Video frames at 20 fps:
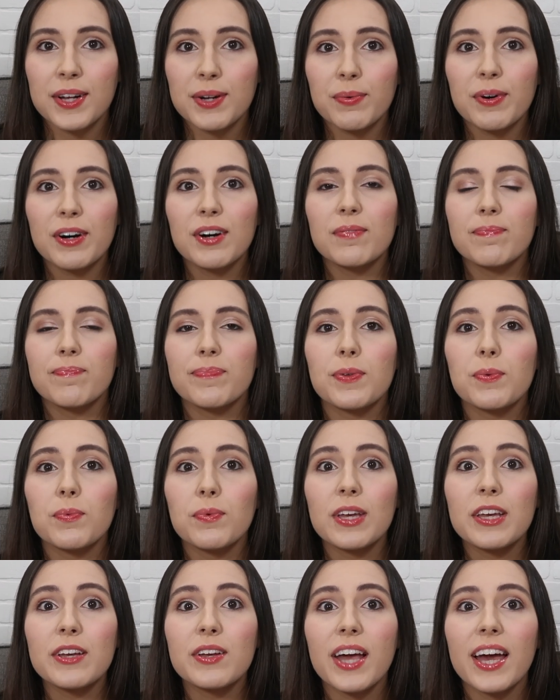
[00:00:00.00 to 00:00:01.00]
Well,
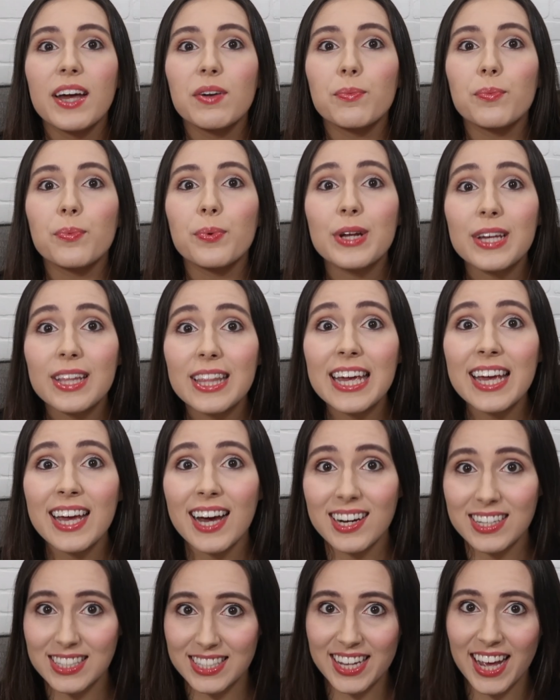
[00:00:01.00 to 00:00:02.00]
we get really
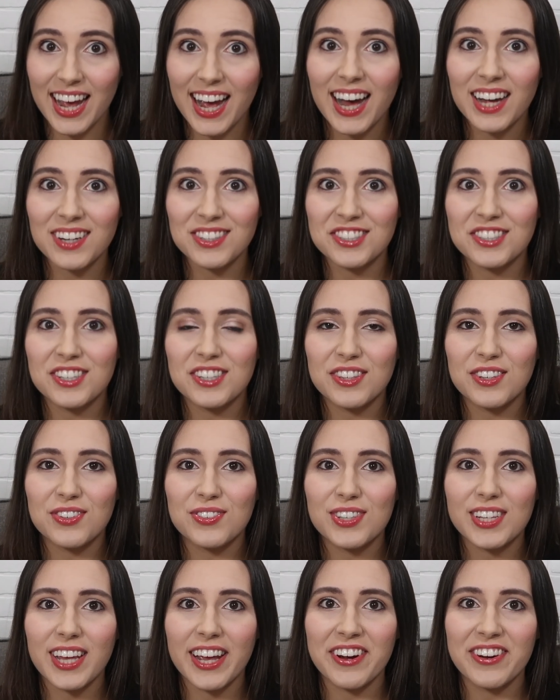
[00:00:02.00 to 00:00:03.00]
attached to
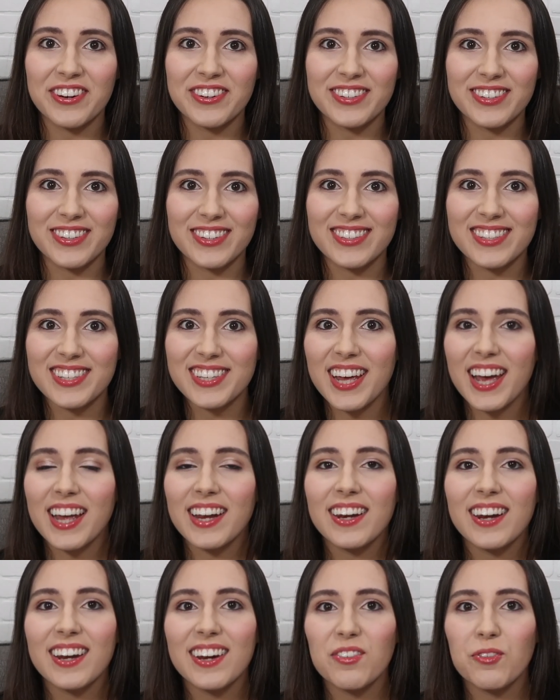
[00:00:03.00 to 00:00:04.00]
those characters,
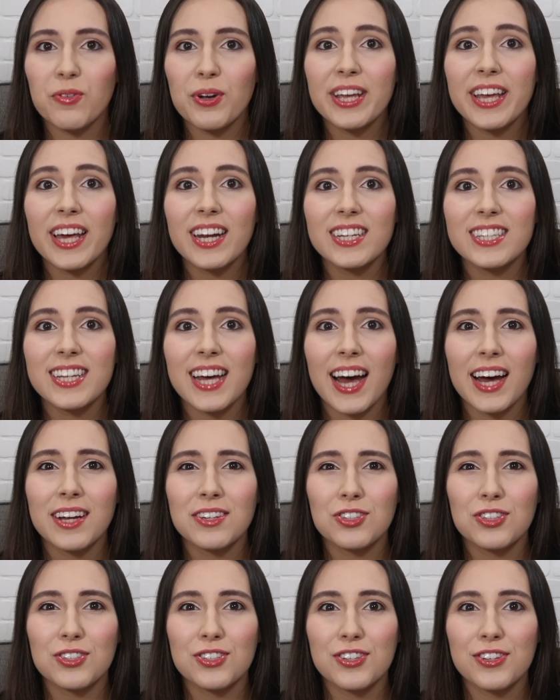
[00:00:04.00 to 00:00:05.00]
and we get
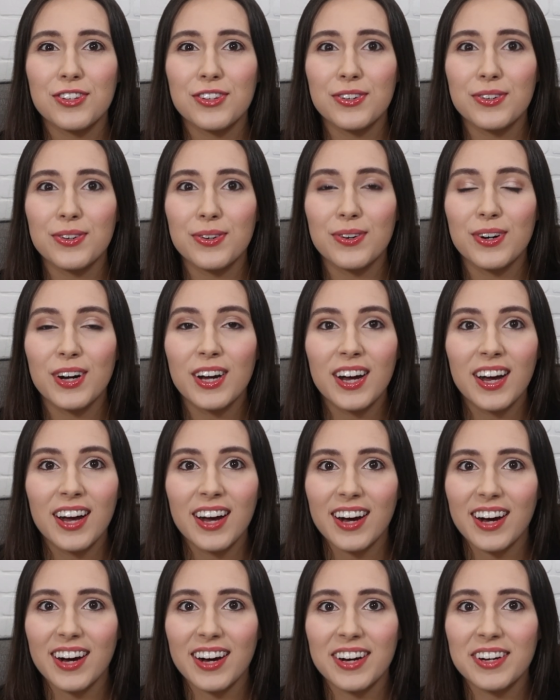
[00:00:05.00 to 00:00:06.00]
attached to,
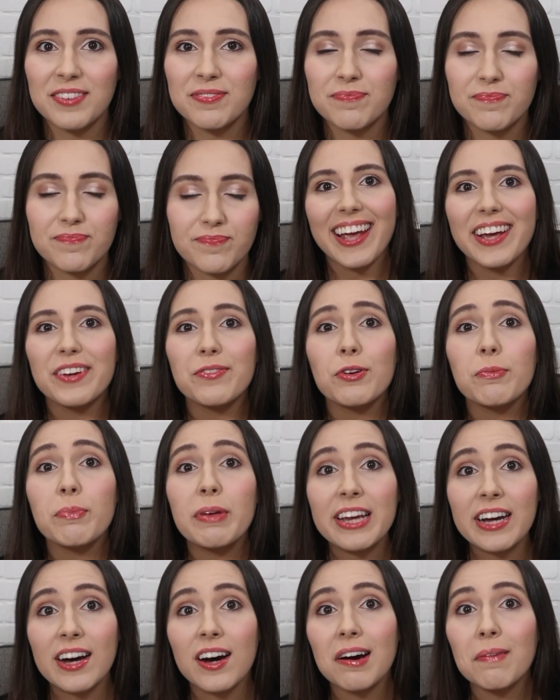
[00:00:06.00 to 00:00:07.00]
and we
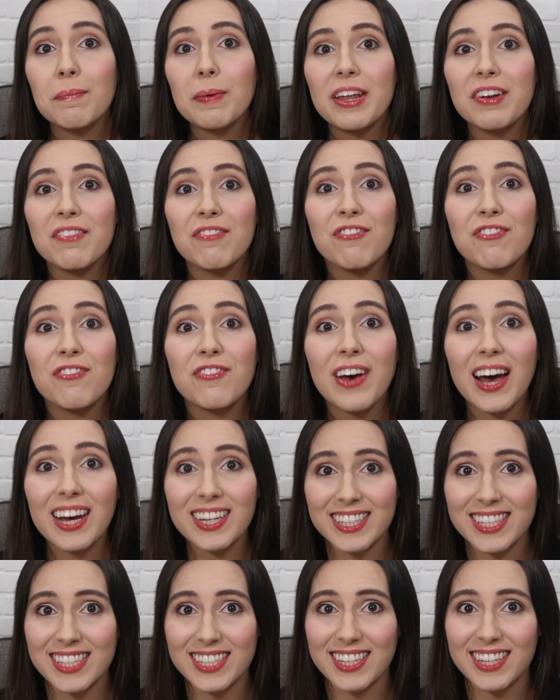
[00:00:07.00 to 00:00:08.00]
become
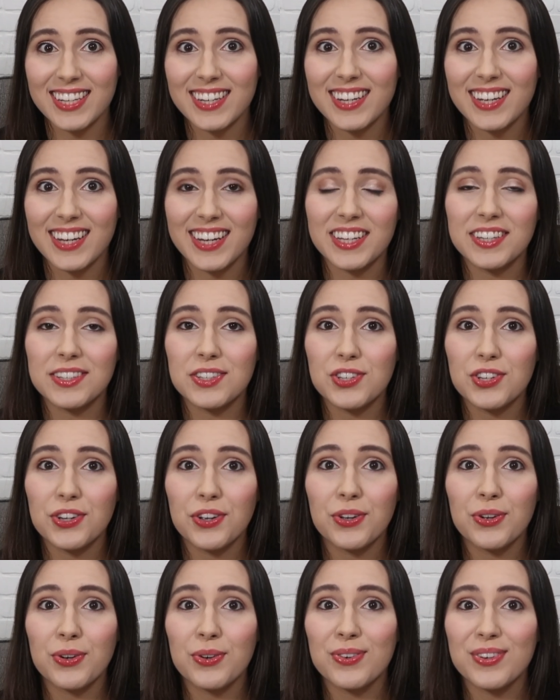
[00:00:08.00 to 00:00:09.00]
invested
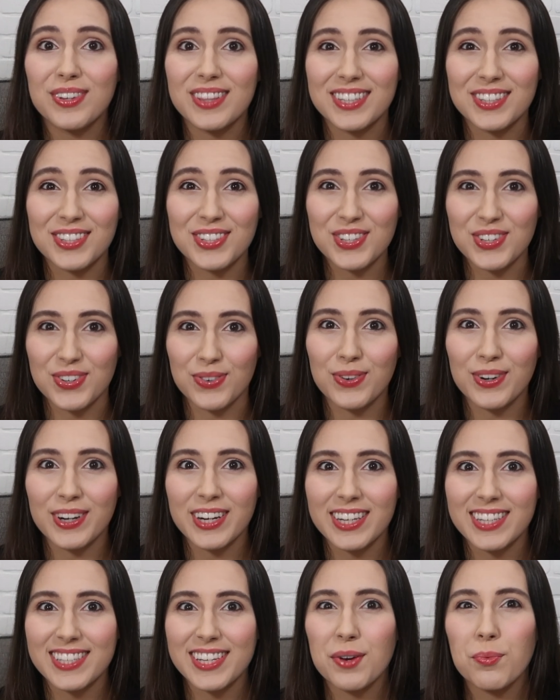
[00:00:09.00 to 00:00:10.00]
into their
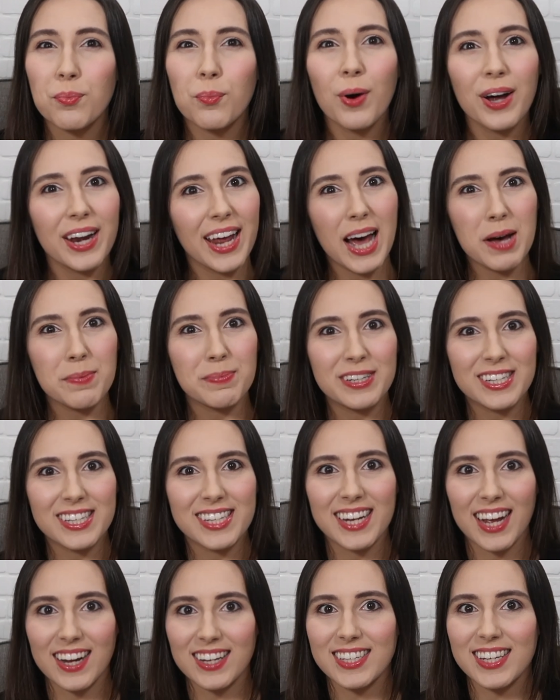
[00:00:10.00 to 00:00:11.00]
stories and what happens
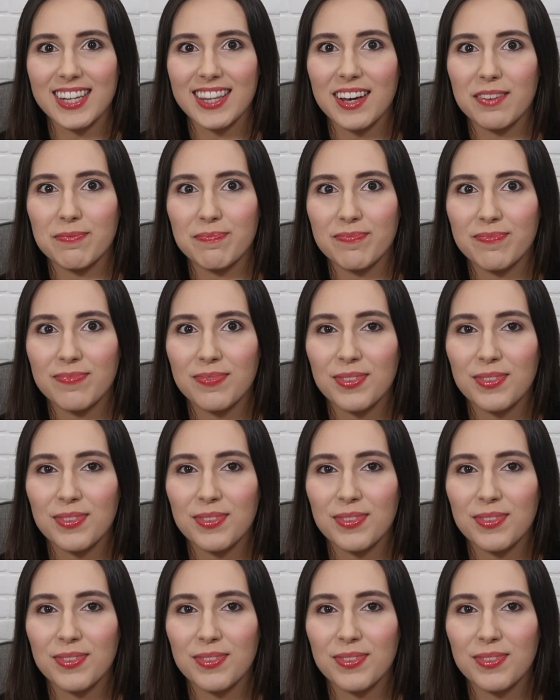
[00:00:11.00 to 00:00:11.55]
next to them.